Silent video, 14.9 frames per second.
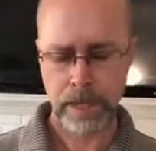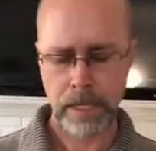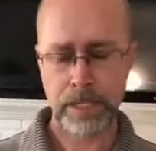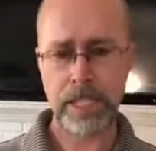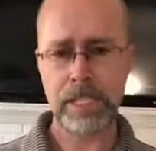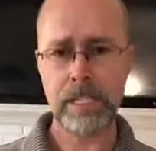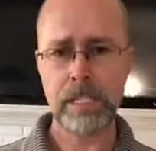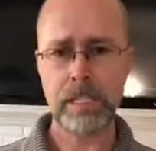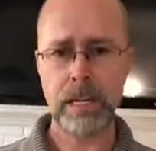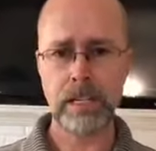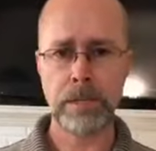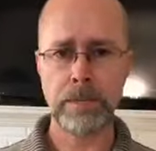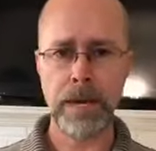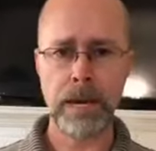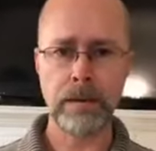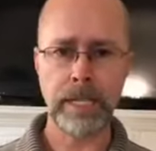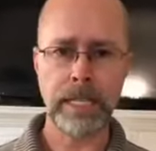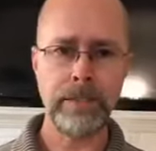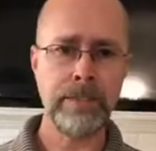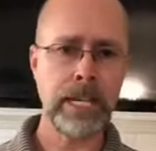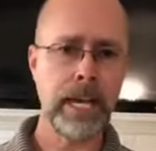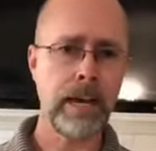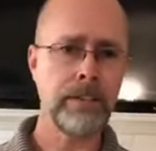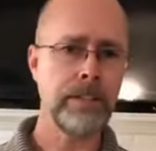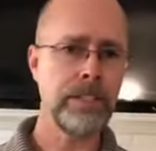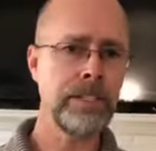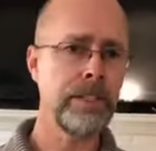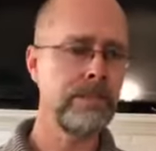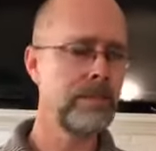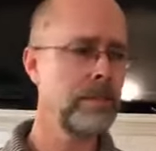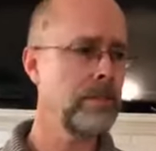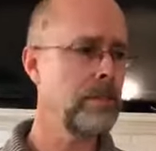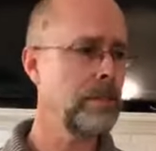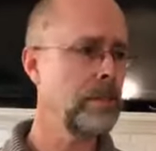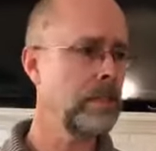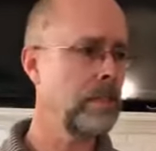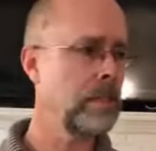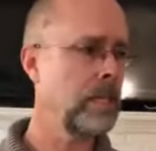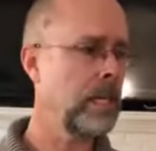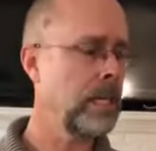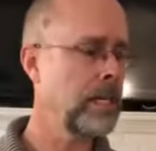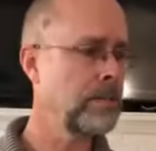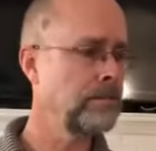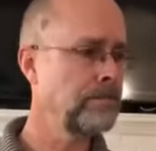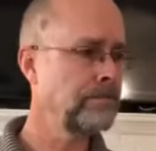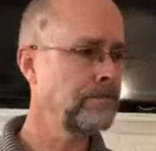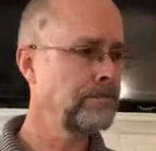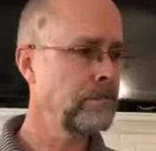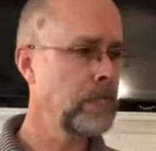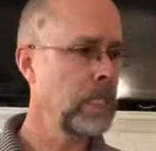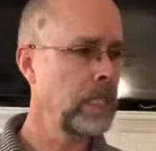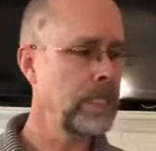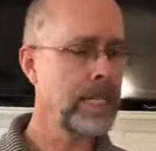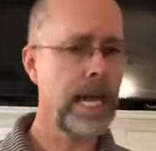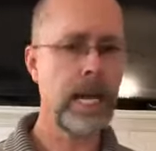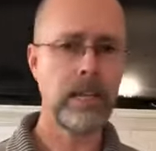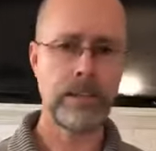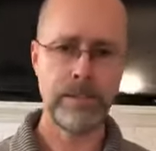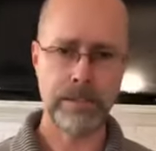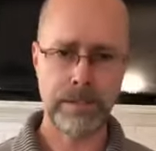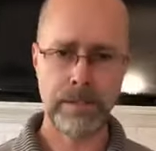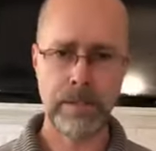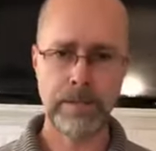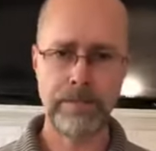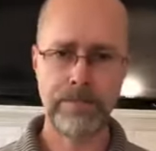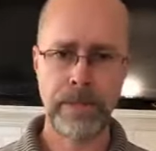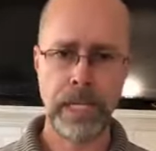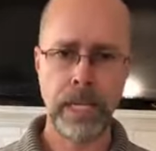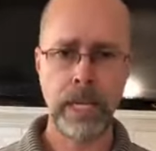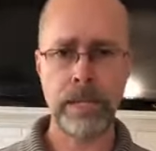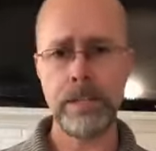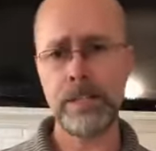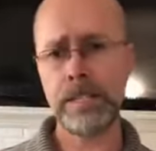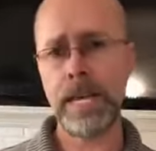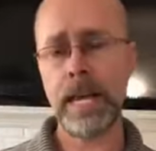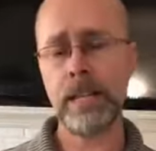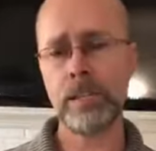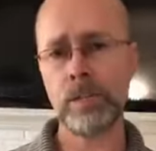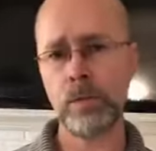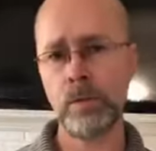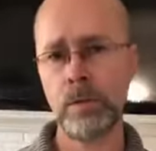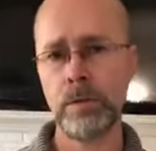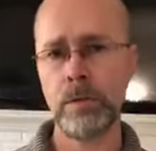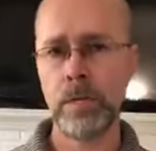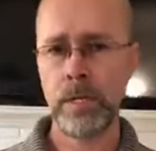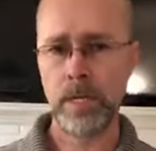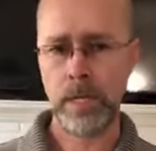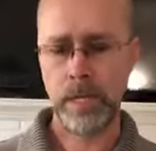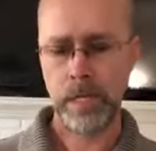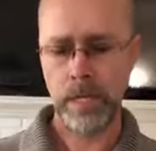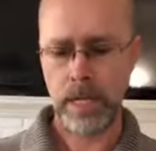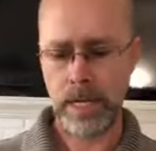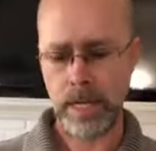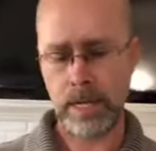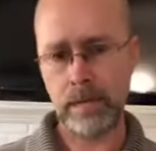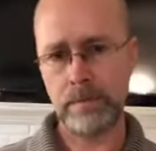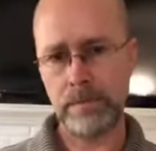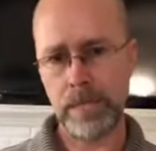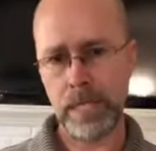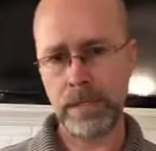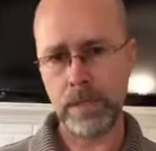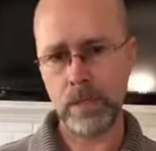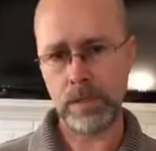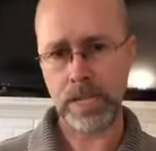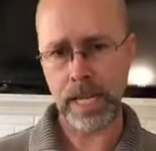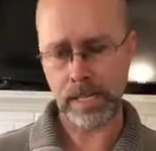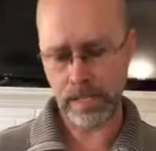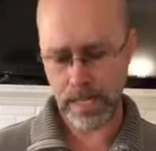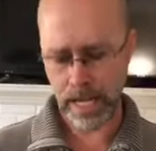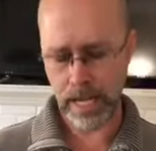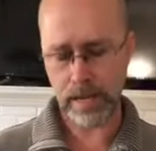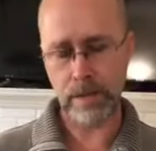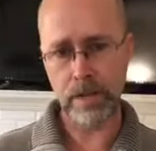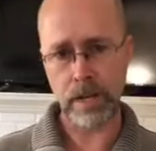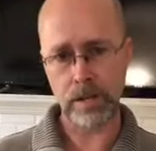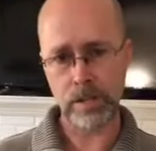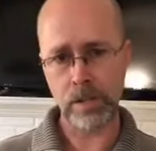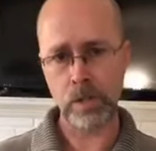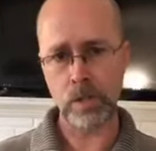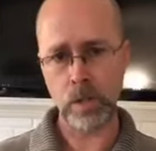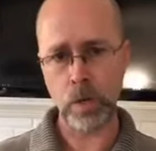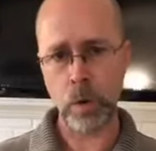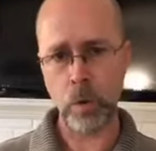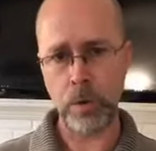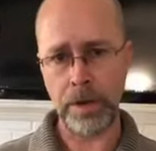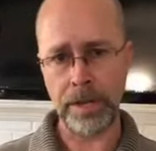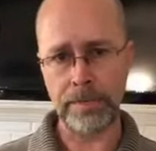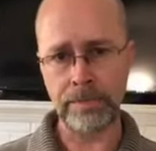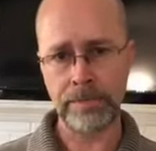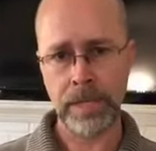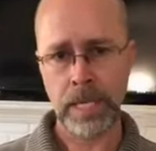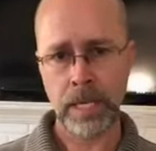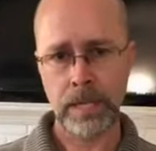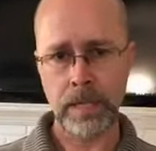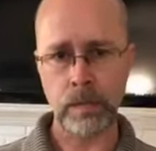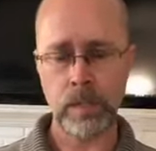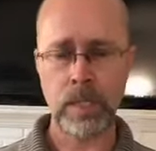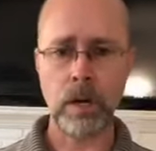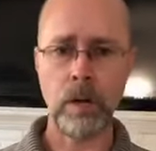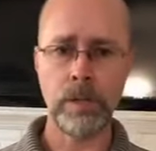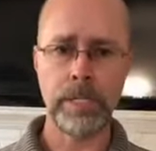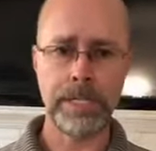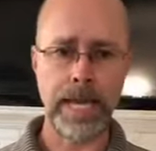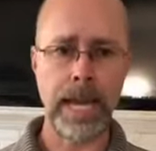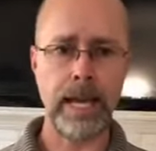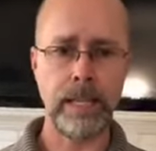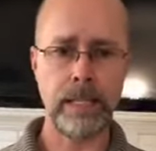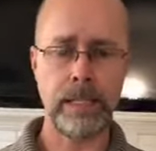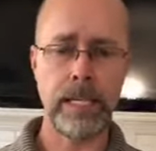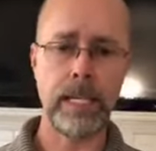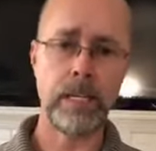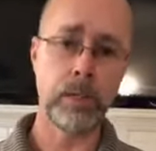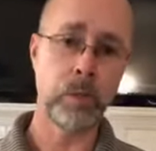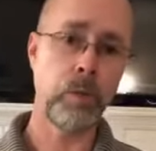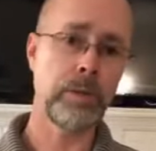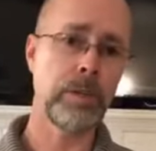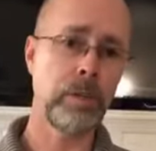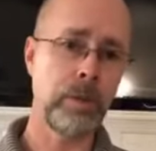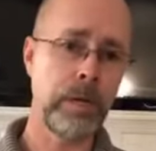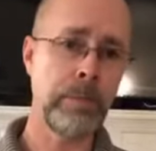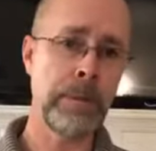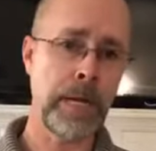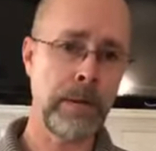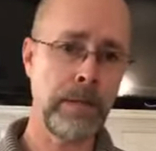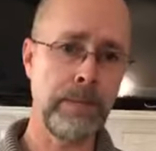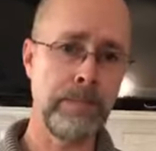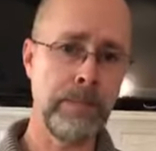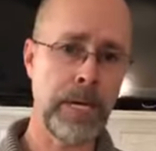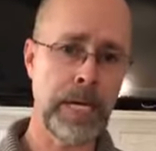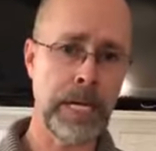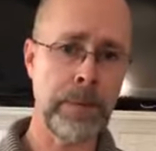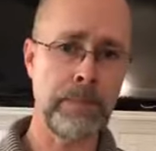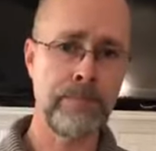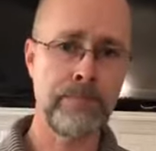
Jesus talked about giving out the different um, talents. And these talents were, um, in those days, they had a certain coin that was called a talent, and it was worth a great amount of money.